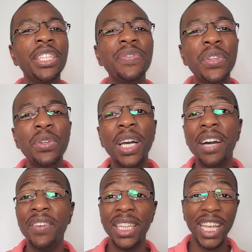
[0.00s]
view
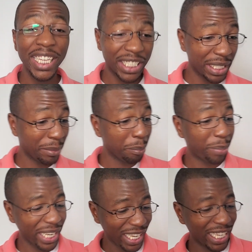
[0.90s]
of election and
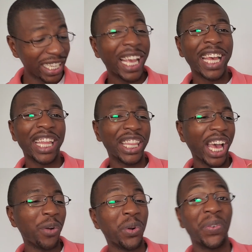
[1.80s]
being
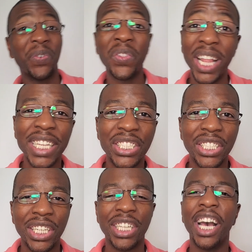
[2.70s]
a
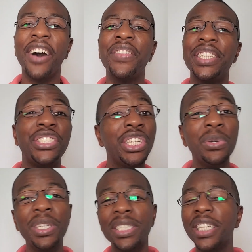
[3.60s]
reflection of the
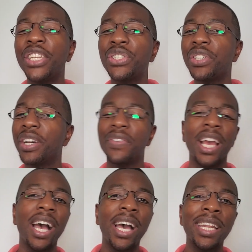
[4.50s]
generous nature of
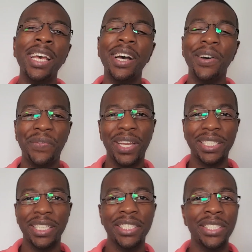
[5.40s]
God affect
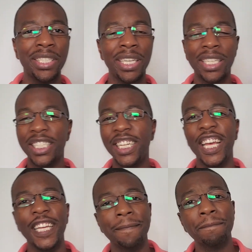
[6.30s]
us
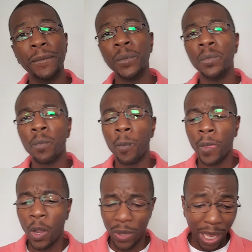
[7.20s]
today?
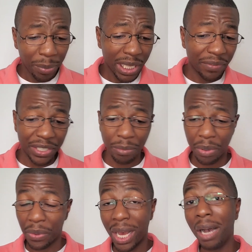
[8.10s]
Well, I believe it should
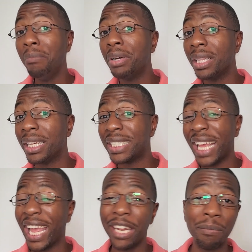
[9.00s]
both humble us
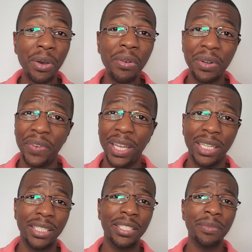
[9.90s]
and motivate
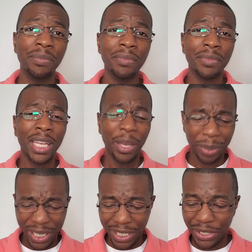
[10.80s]
us.
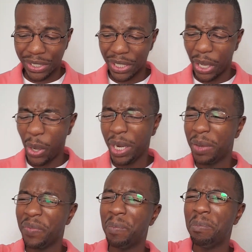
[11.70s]
Because on a
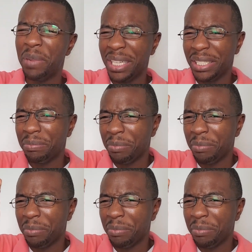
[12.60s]
much